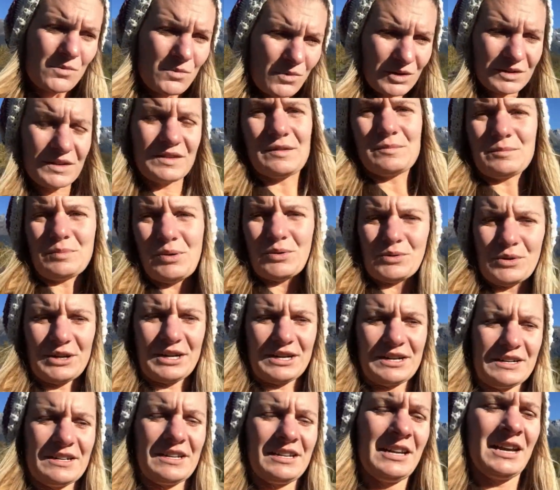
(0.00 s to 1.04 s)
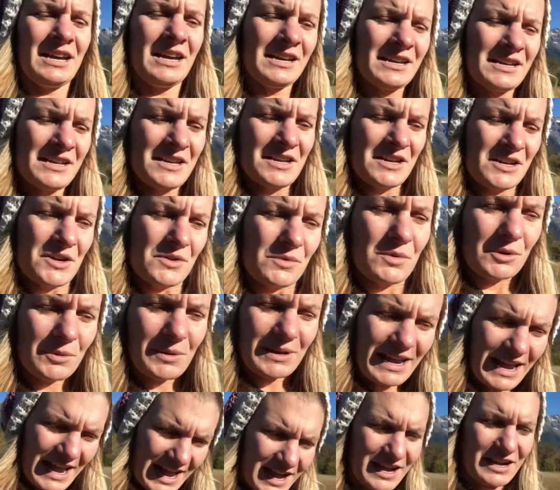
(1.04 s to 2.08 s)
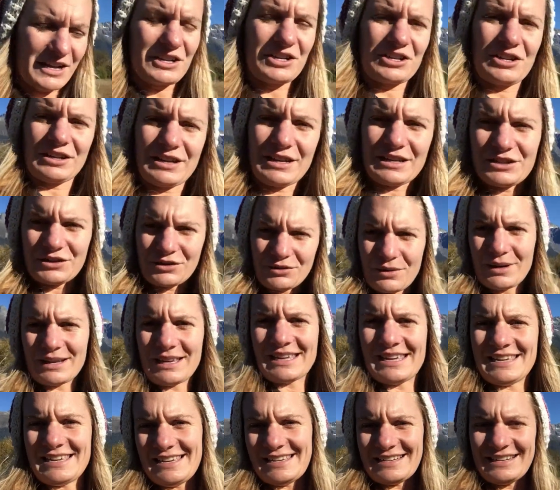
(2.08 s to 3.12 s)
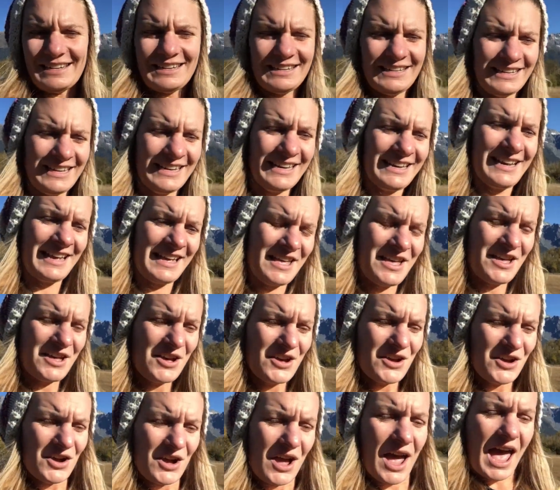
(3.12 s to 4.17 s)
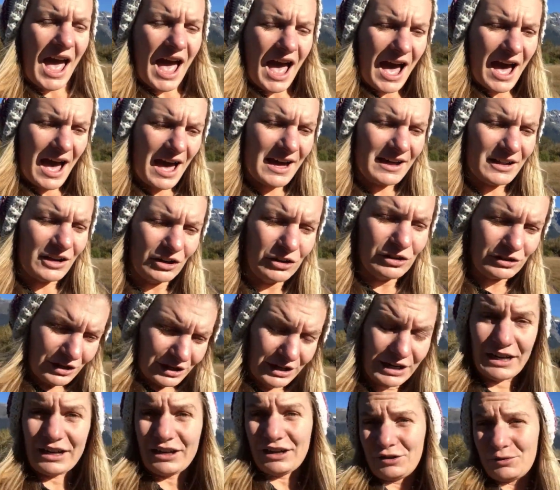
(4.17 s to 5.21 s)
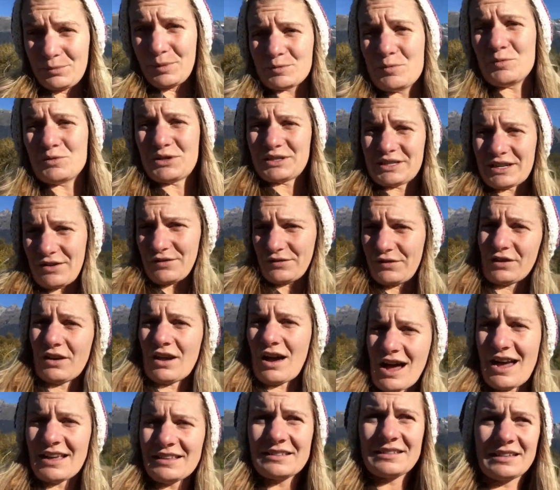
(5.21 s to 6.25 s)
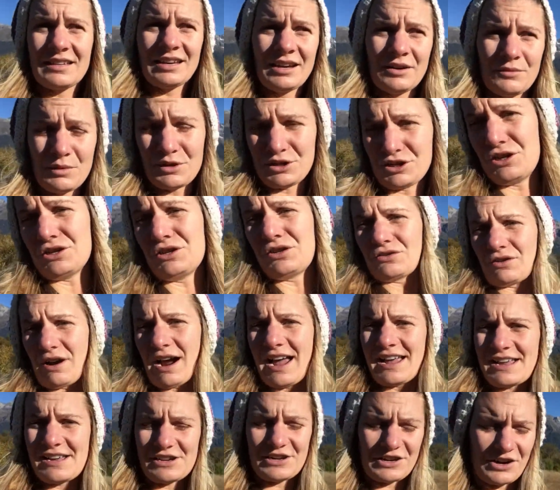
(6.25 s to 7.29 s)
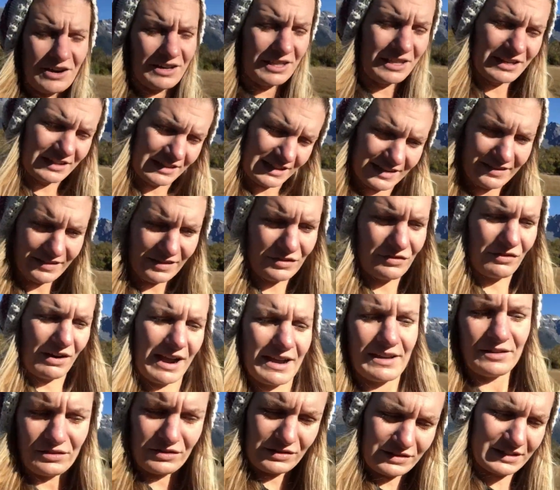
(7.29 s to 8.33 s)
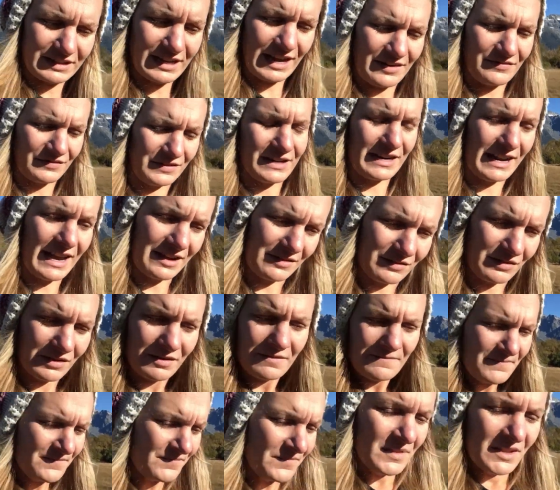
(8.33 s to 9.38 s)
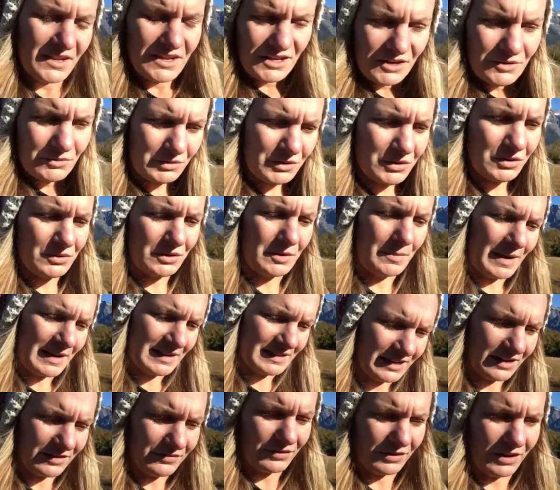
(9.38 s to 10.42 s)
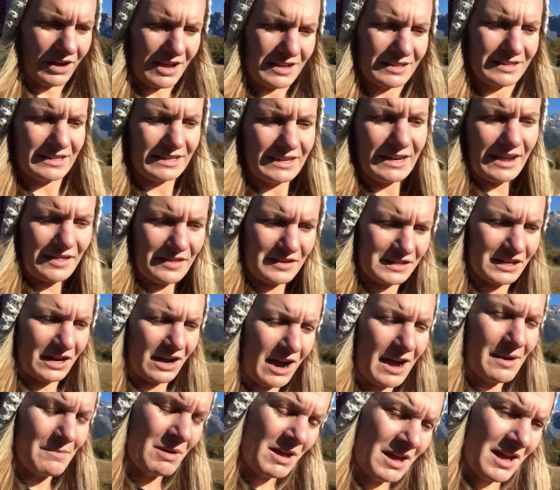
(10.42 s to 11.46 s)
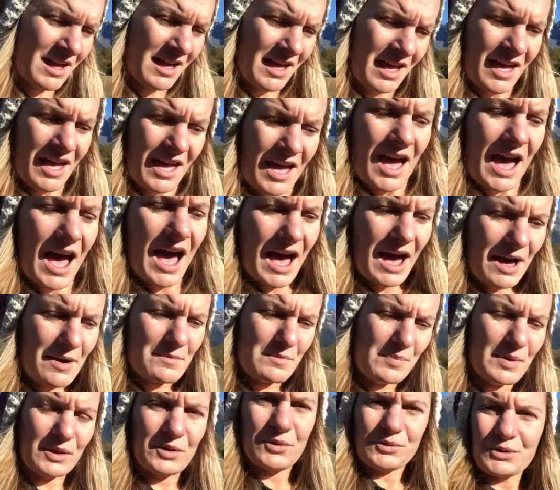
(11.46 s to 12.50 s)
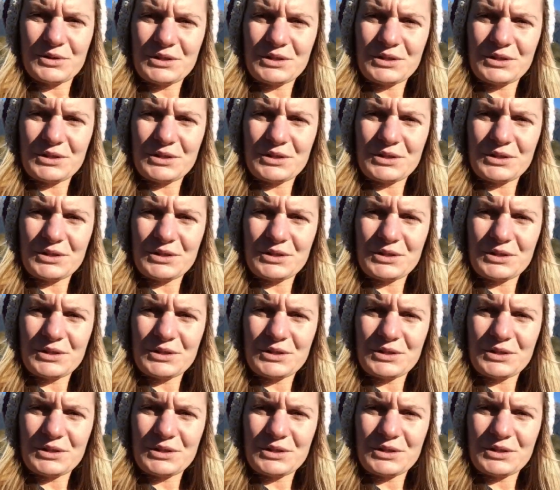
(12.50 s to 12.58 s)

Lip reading: what's important, what are we actually doing here, learning a little bit more self-reliance, which is great. You know, I think that's a great sort of safety net, and we'll talk about self-reliance another time. But